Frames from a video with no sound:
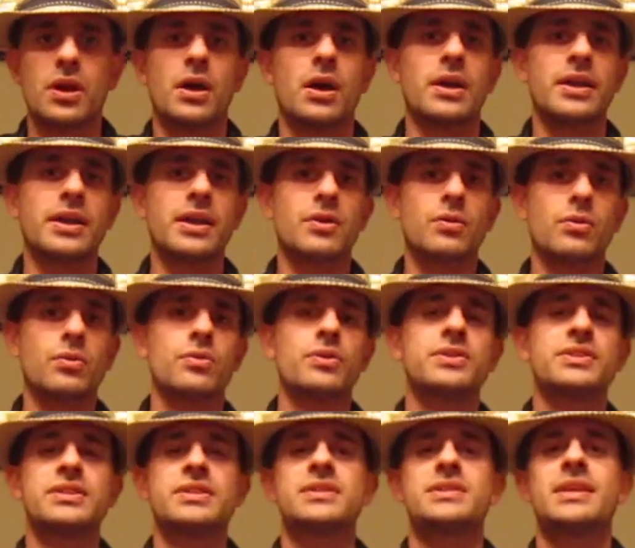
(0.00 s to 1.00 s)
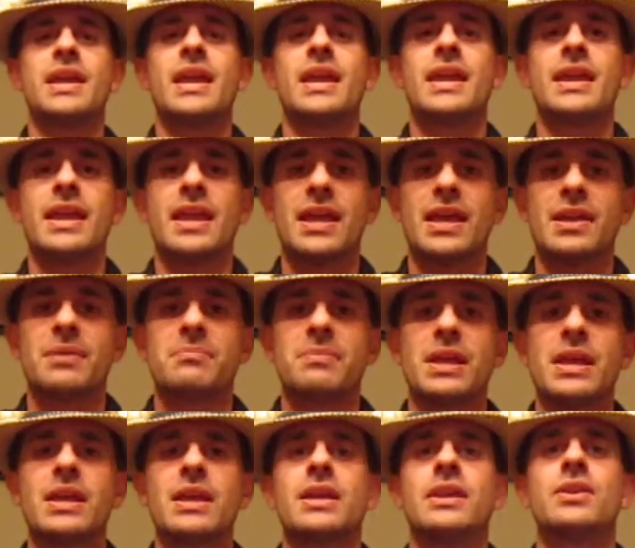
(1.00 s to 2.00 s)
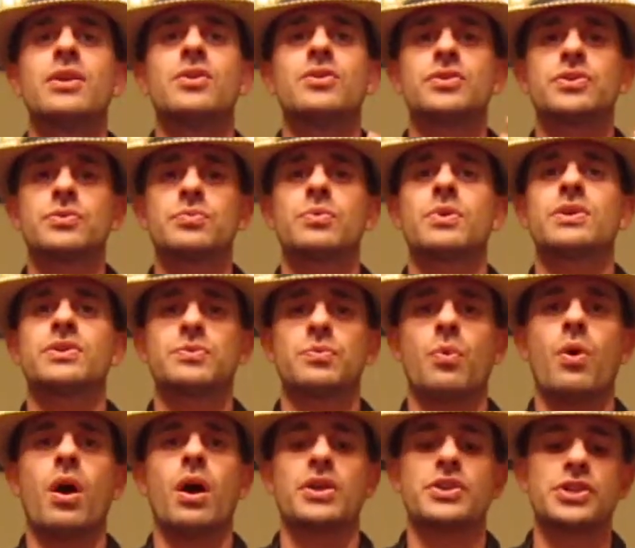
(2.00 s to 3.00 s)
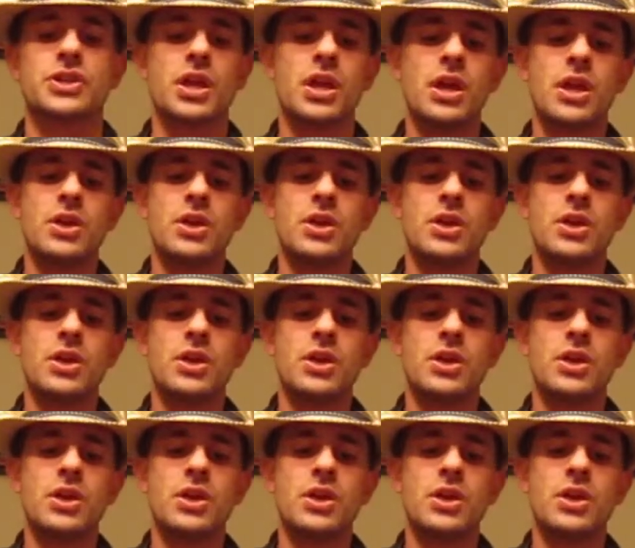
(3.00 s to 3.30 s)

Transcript: Again, Oris is a handmade Swiss watch.